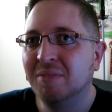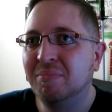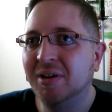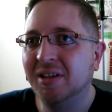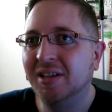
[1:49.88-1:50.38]

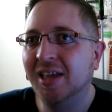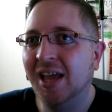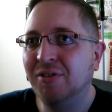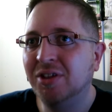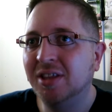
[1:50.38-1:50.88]
But
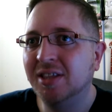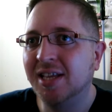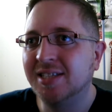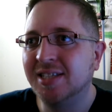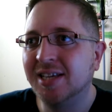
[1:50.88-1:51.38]
everything that
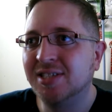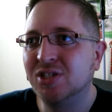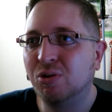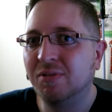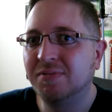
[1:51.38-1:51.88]
they said
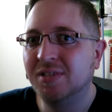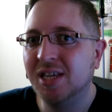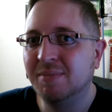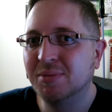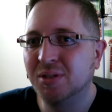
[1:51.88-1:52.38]
sort of
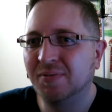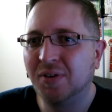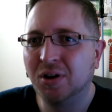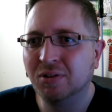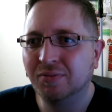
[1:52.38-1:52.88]
seems to
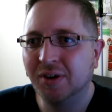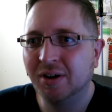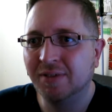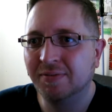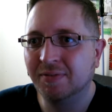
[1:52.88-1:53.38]
fall
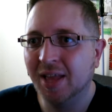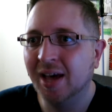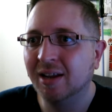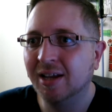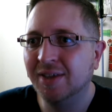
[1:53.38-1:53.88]
very
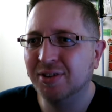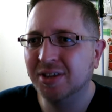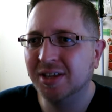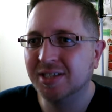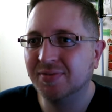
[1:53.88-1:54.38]
flat.
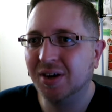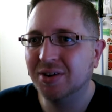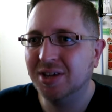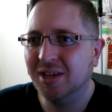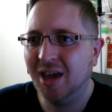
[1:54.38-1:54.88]
Everything is
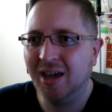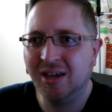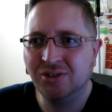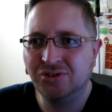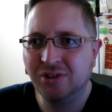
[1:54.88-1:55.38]
very
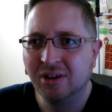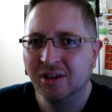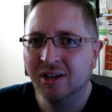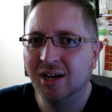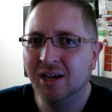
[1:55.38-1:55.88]
caged.
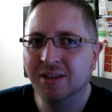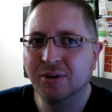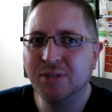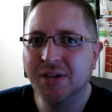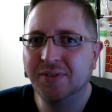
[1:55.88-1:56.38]

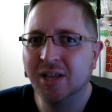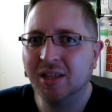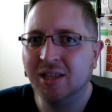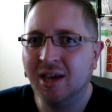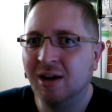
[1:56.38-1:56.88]
There was even
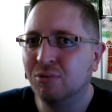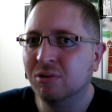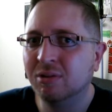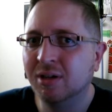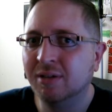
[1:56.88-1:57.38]
like the
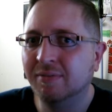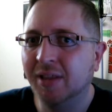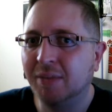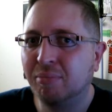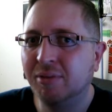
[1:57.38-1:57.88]
hour of
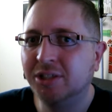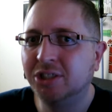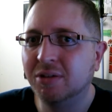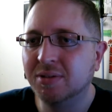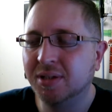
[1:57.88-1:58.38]
like
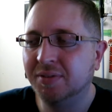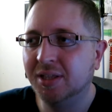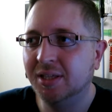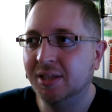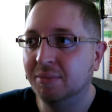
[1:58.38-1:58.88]
pre-show stuff
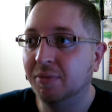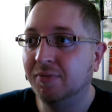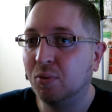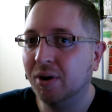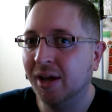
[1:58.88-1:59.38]
that they did
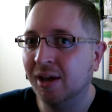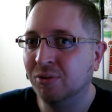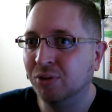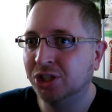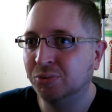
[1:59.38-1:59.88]

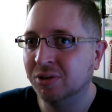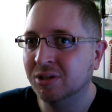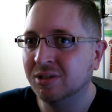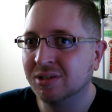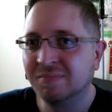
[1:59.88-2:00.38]
beforehand, which
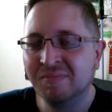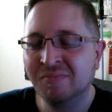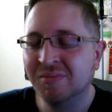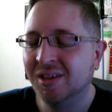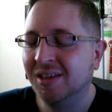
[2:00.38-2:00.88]
was,
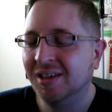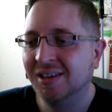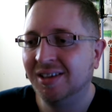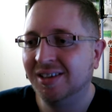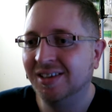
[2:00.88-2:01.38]

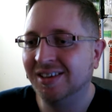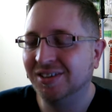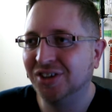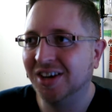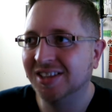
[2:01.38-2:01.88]

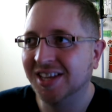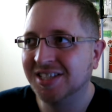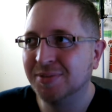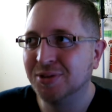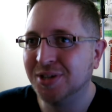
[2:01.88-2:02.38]
oh god, like
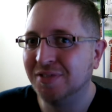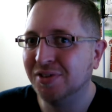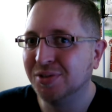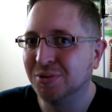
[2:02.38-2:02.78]
some of those interviews